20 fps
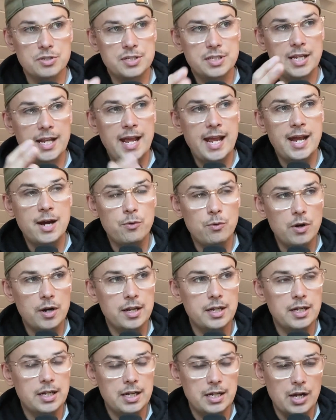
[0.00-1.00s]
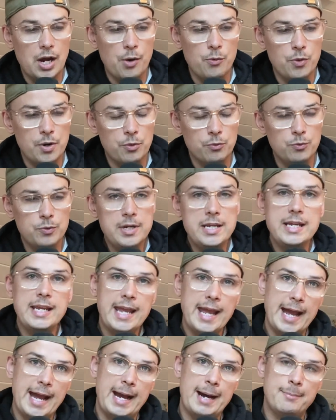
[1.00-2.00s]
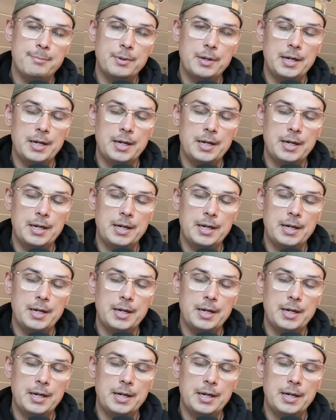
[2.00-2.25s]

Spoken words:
Today I want to recap,